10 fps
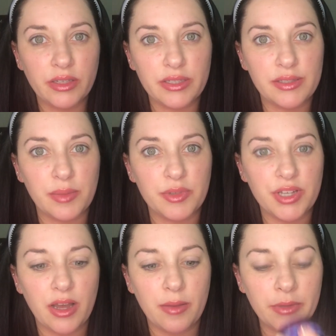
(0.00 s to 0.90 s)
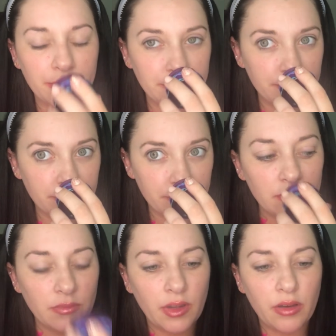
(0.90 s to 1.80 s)
like summertime.
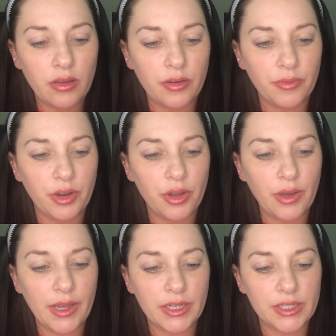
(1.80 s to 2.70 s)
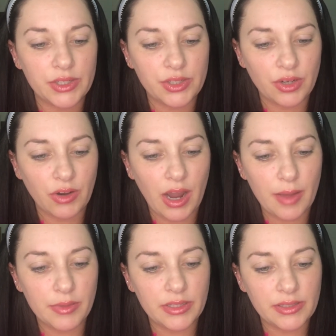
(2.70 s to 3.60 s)
I don't know how to
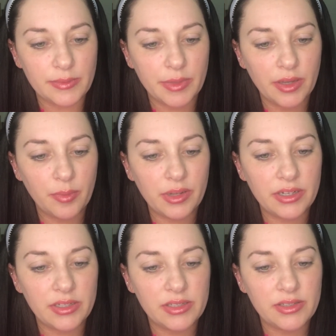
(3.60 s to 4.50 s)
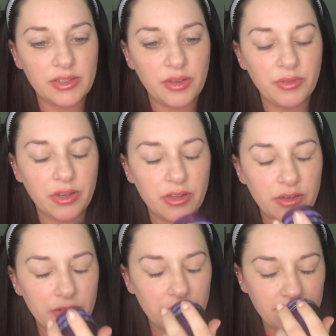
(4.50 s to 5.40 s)
describe this smell, but it's so
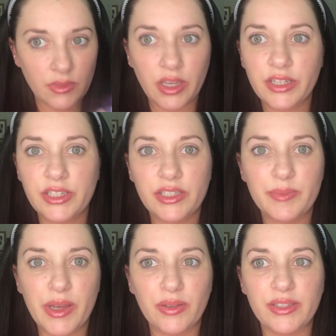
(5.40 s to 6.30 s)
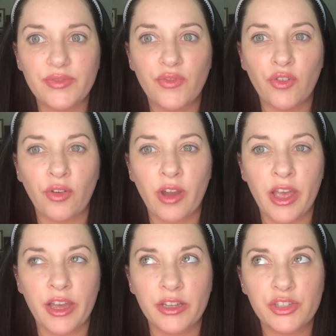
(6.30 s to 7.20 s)
good. It just smells
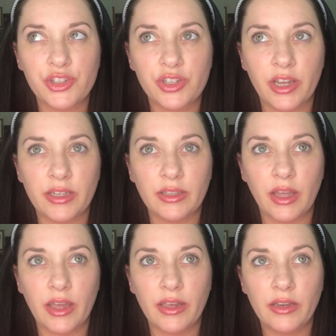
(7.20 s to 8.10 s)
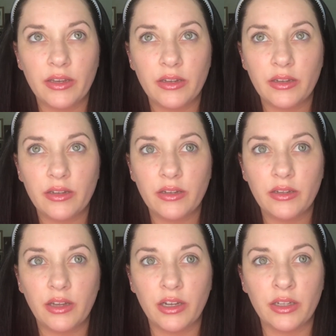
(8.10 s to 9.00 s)
fresh and like
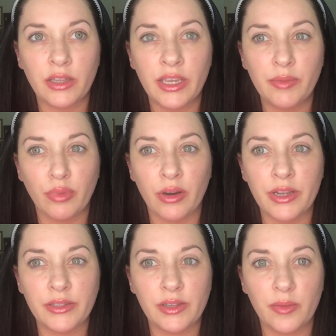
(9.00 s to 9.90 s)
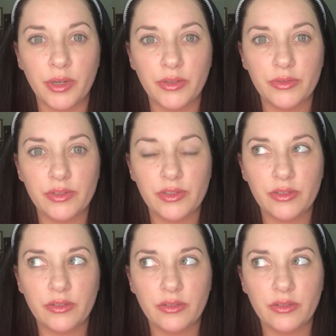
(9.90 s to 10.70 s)
a clean breeze almost.